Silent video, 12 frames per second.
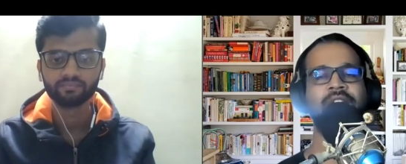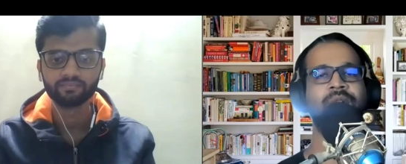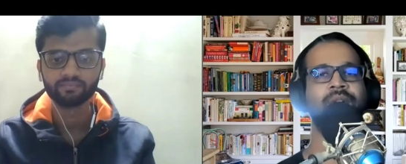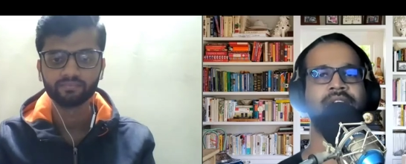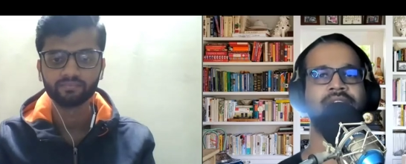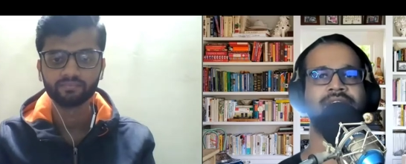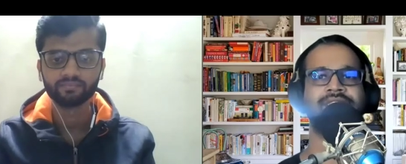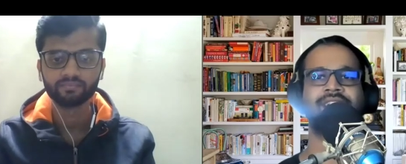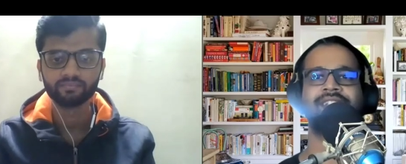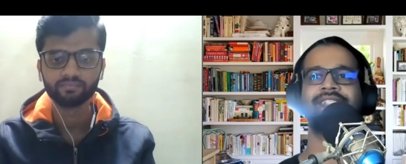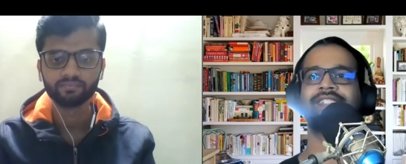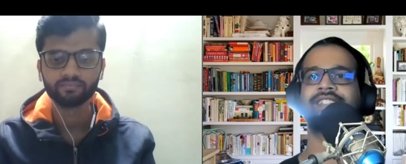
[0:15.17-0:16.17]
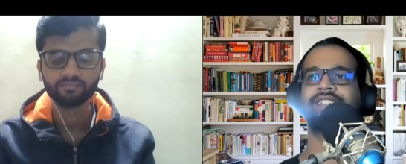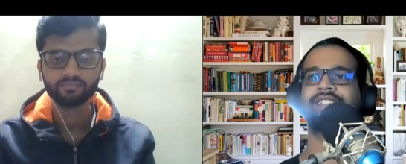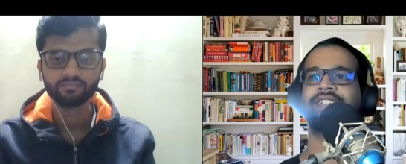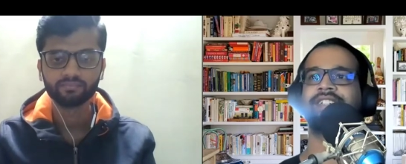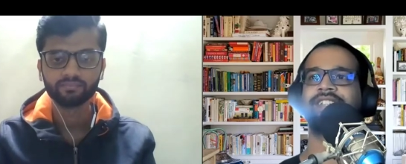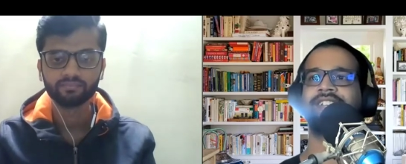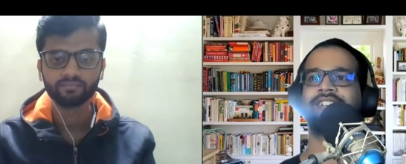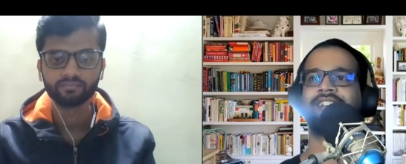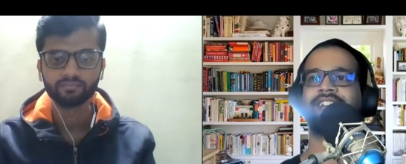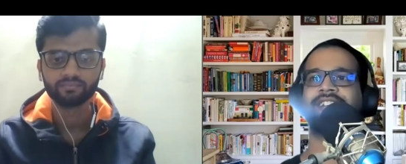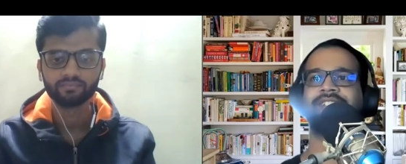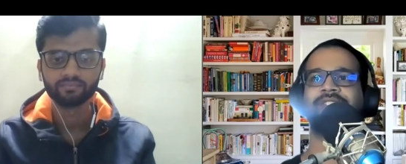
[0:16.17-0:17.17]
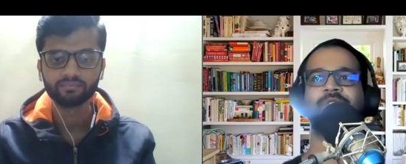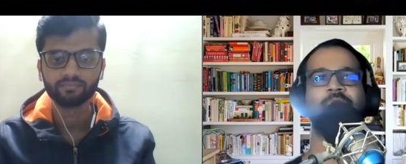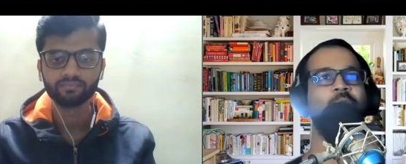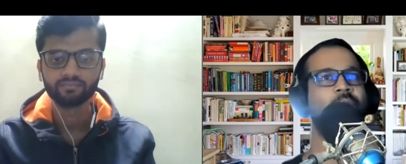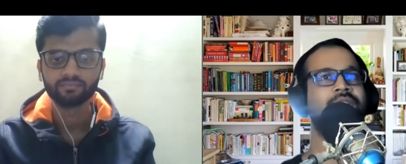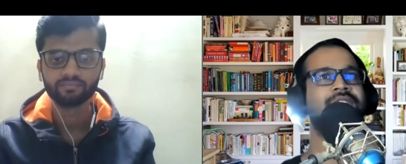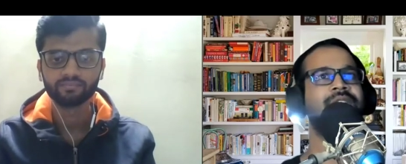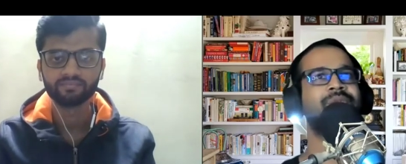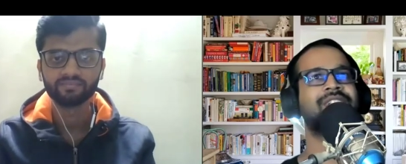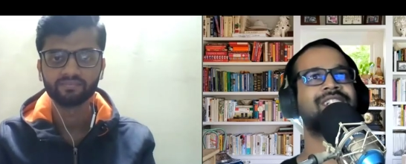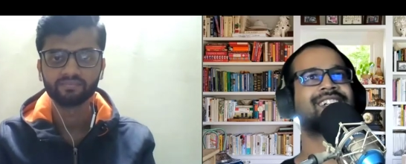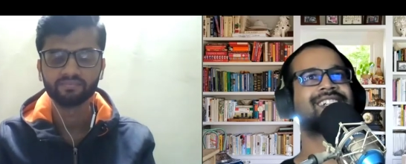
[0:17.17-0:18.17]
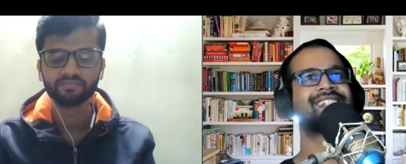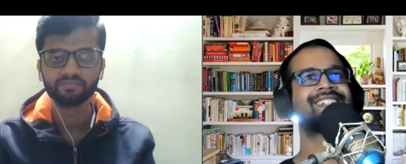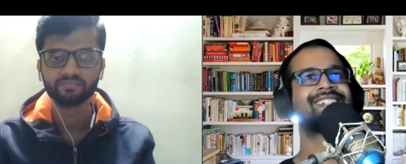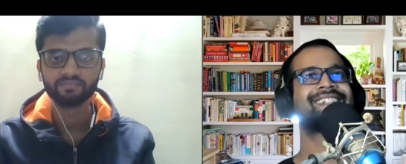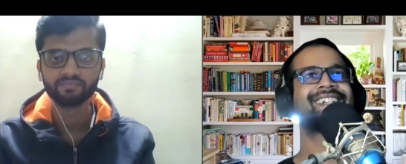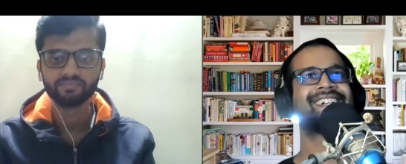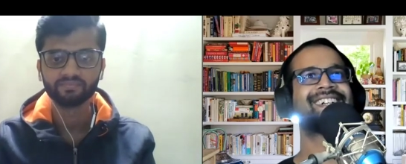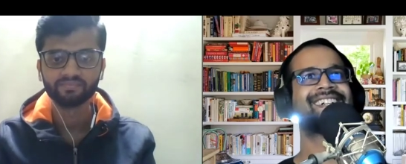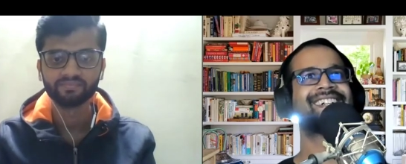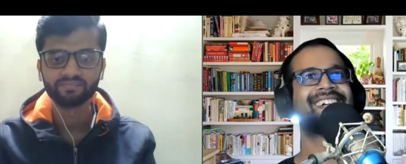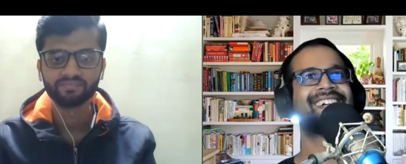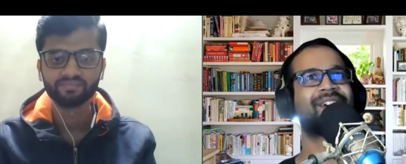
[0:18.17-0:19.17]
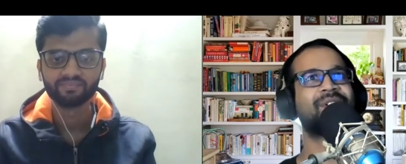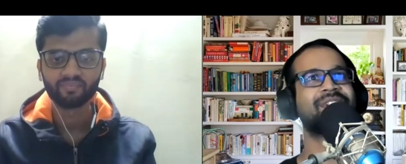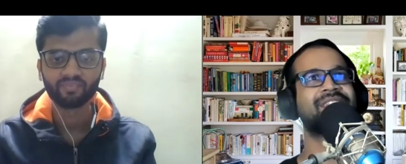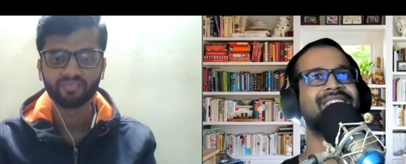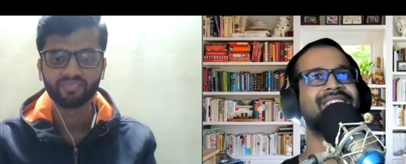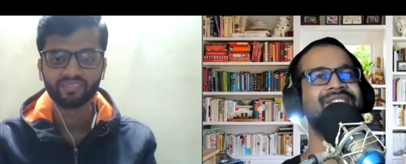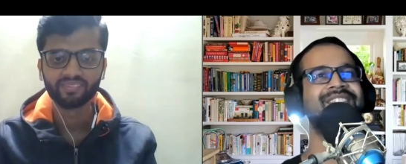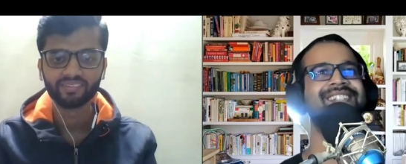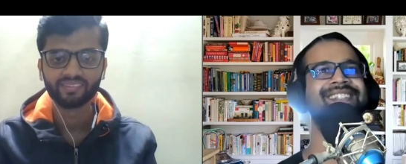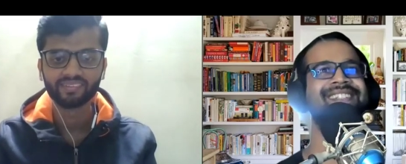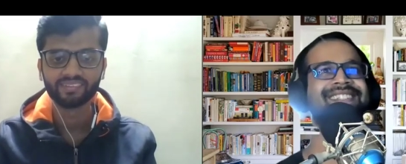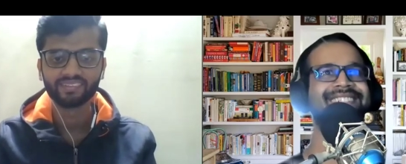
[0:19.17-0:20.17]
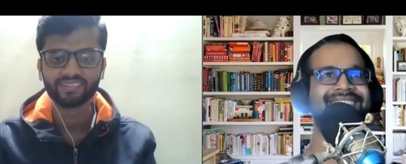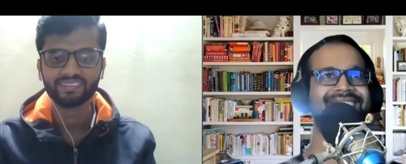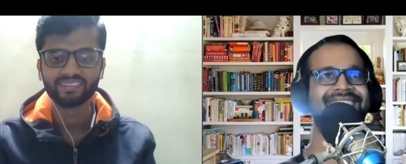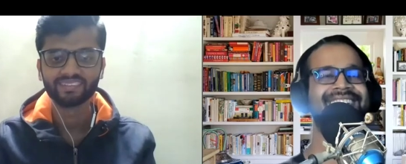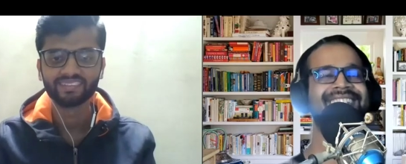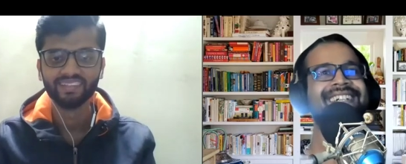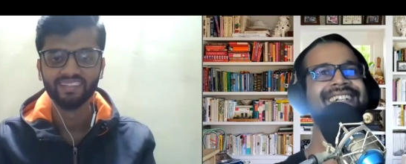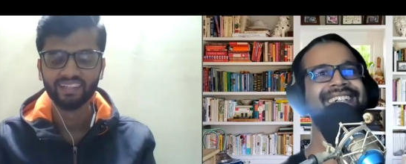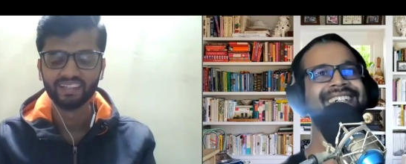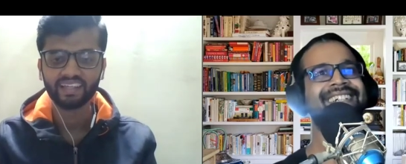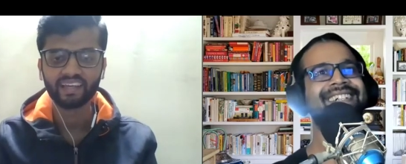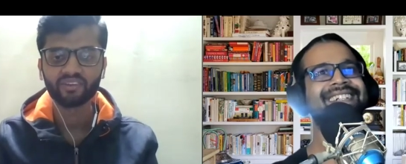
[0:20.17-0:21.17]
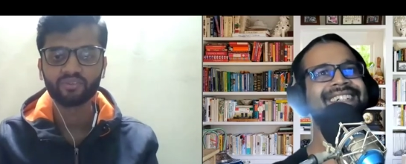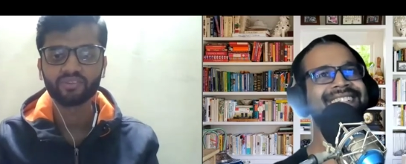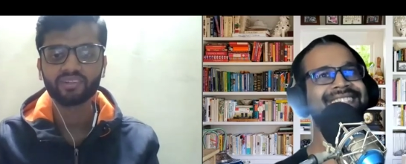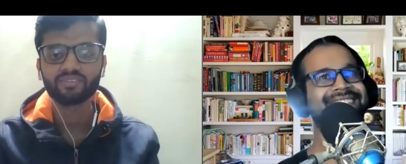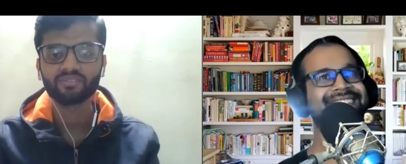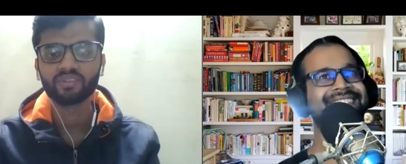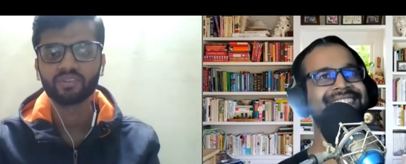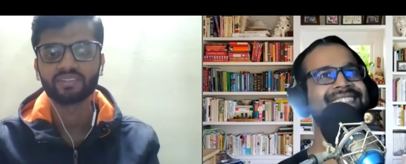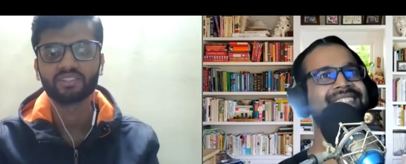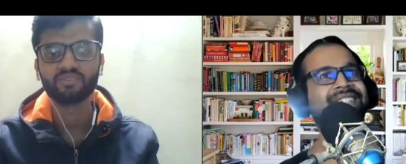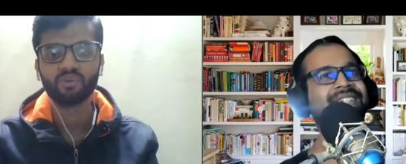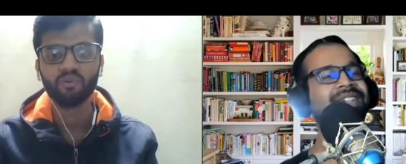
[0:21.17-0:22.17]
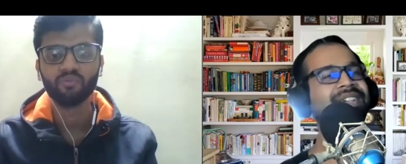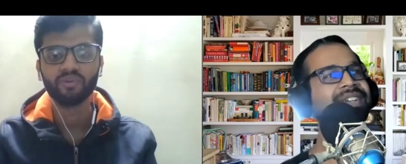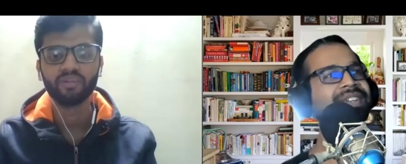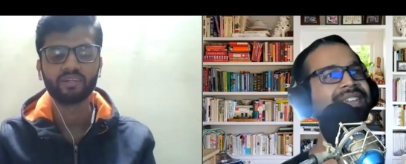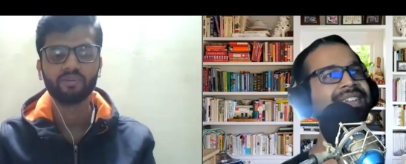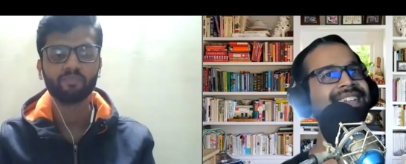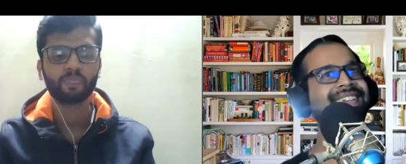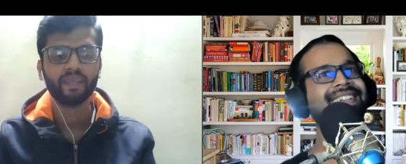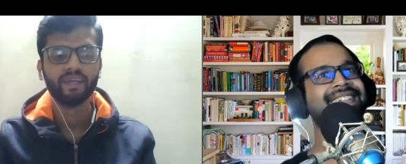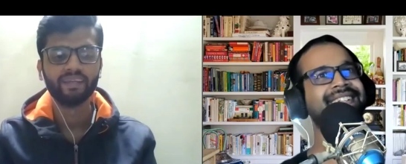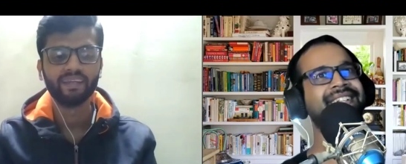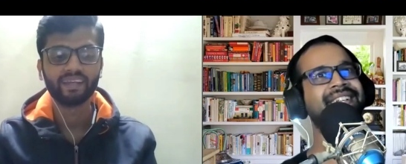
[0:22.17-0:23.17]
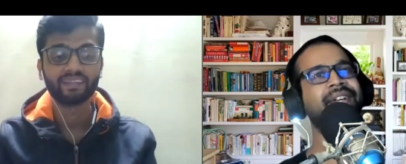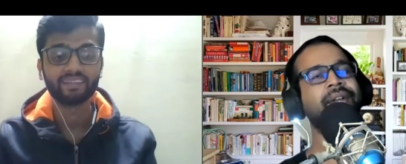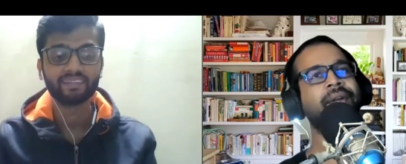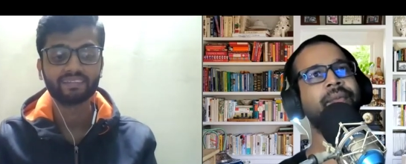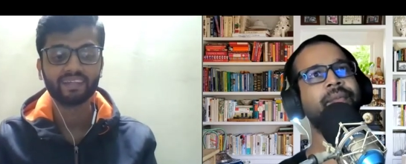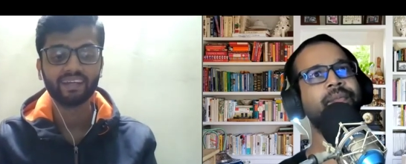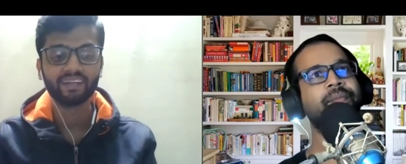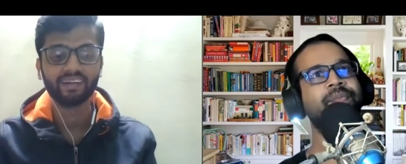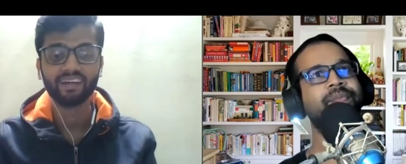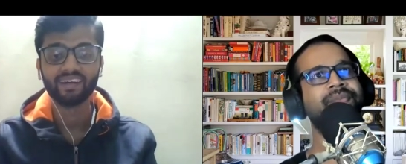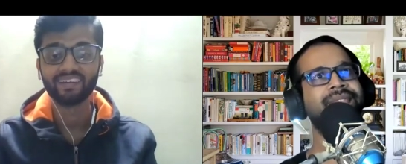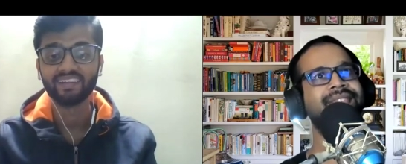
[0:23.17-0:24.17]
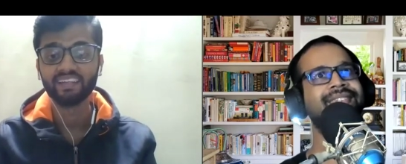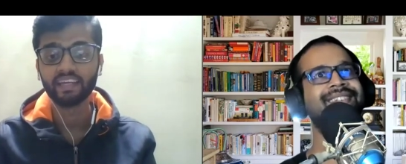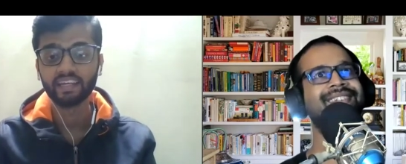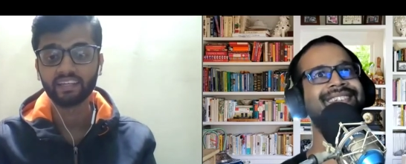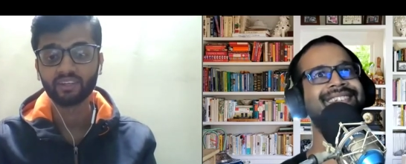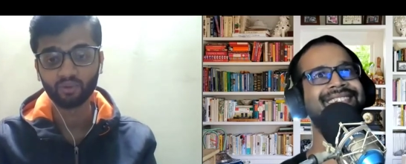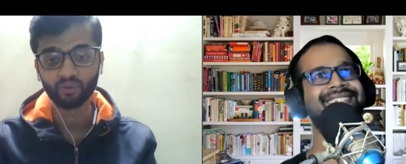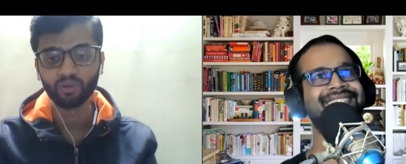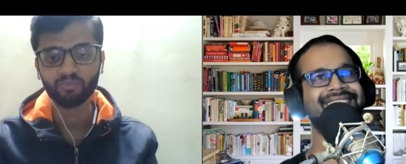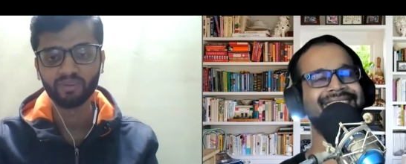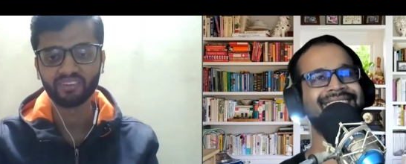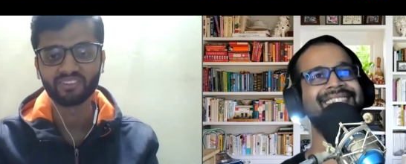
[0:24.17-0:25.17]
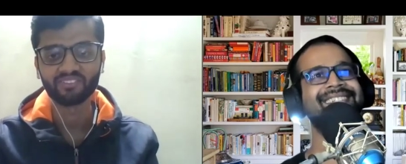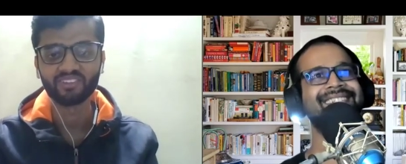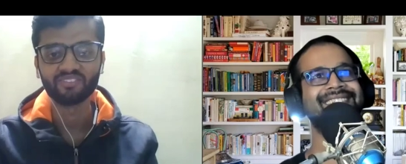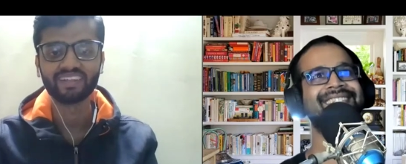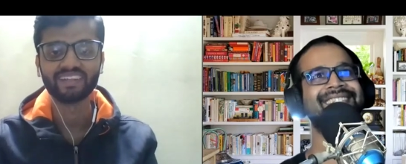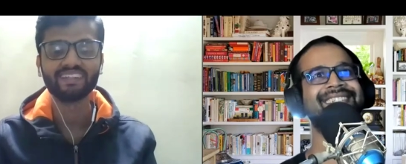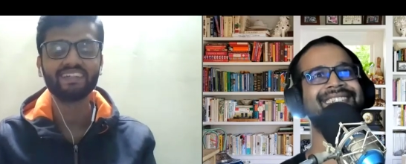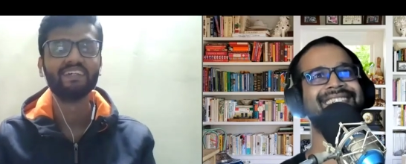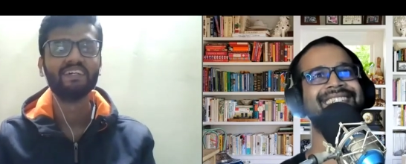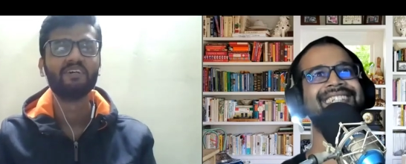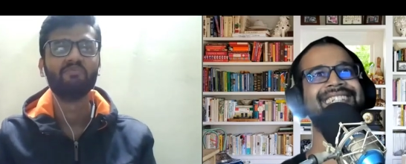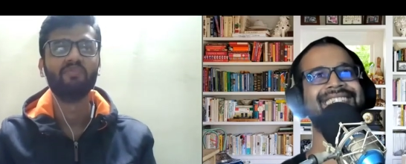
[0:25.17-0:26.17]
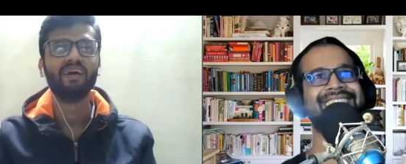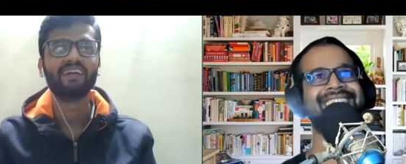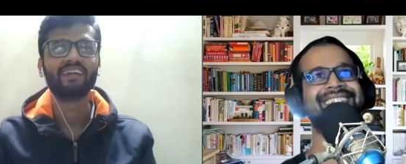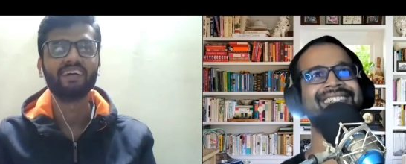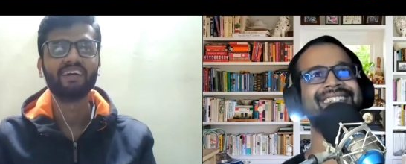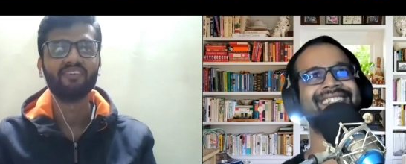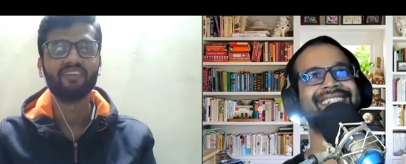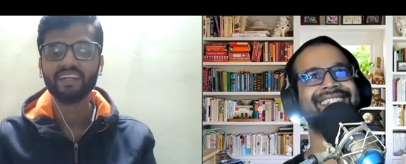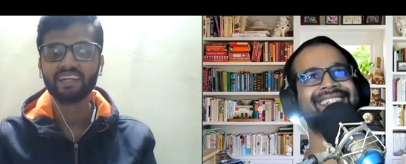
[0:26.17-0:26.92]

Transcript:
Speaker 1: into data science. And so welcome, Ishan. How are things with you?
Speaker 2: Thank you, sir, for such a warm welcome. Yeah, things are really getting cold because of the weather. But when